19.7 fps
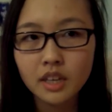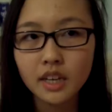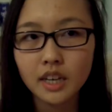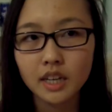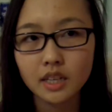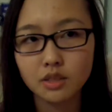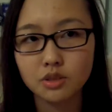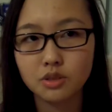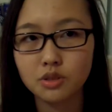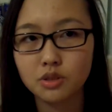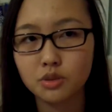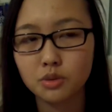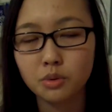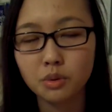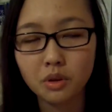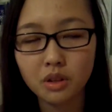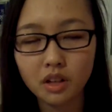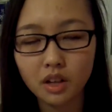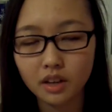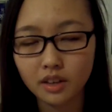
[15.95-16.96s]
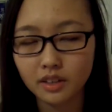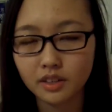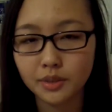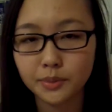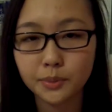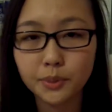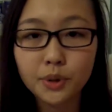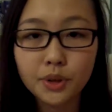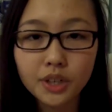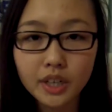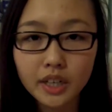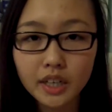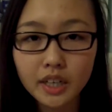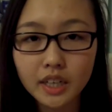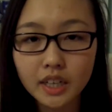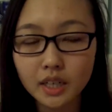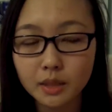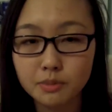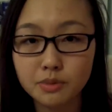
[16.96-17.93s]
it's 2 o'clock in the
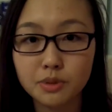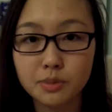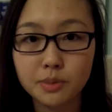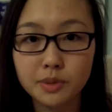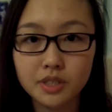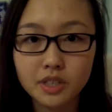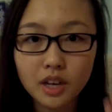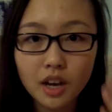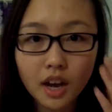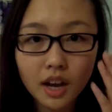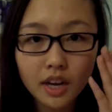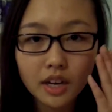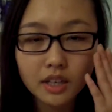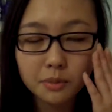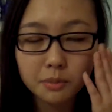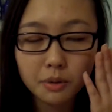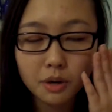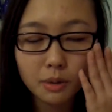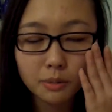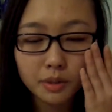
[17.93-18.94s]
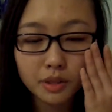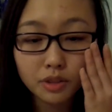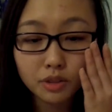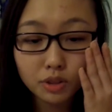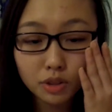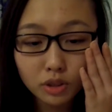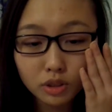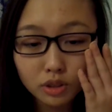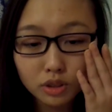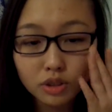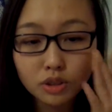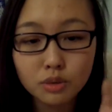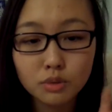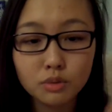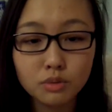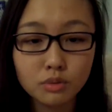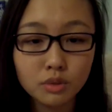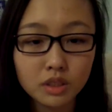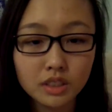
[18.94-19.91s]
morning, and I'm super tired. I probably look
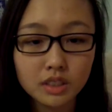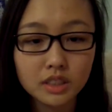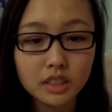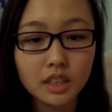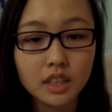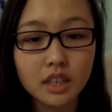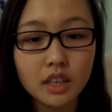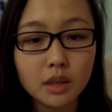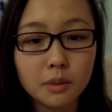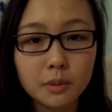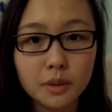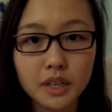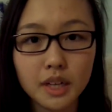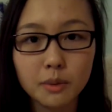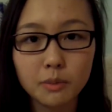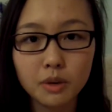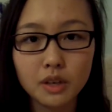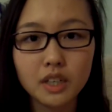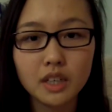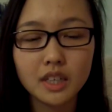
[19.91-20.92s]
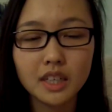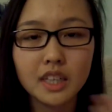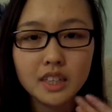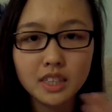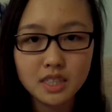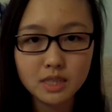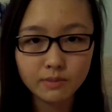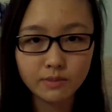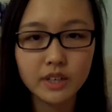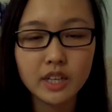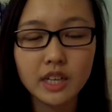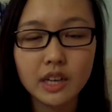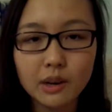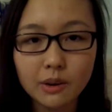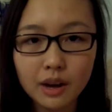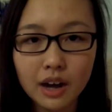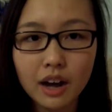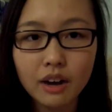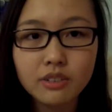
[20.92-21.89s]
really tired, but I wanted to get this
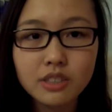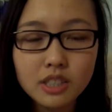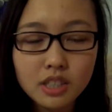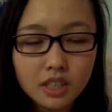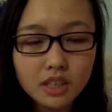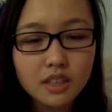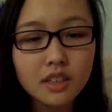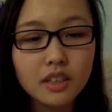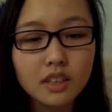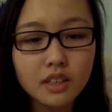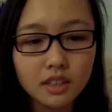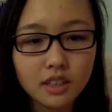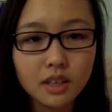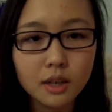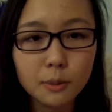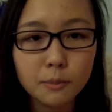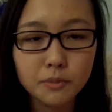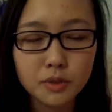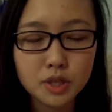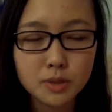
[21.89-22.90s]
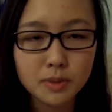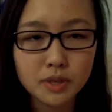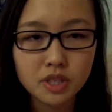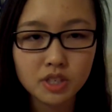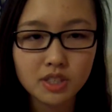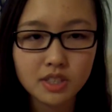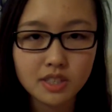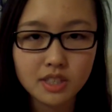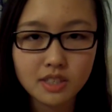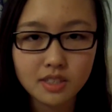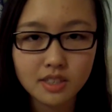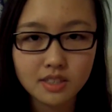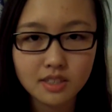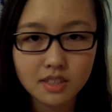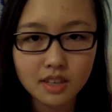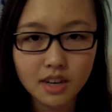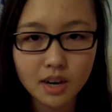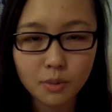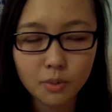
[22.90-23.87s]
video out, especially since I
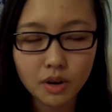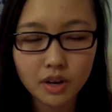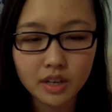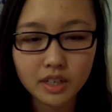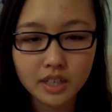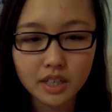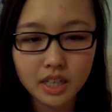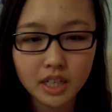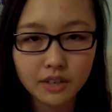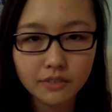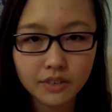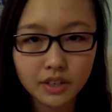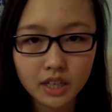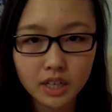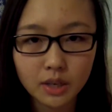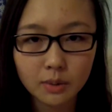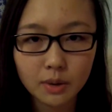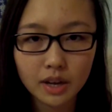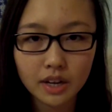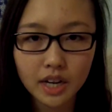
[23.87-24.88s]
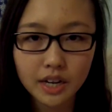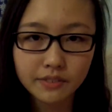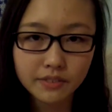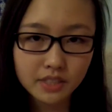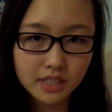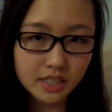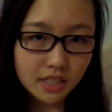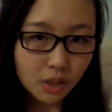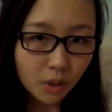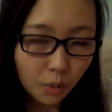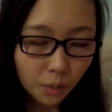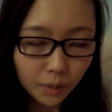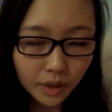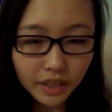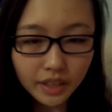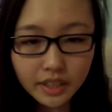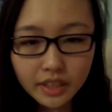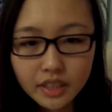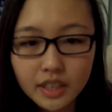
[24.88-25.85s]
said I wanted to get a video out every single
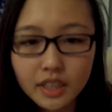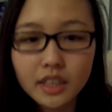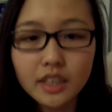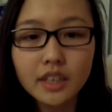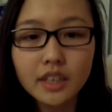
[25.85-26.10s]
week.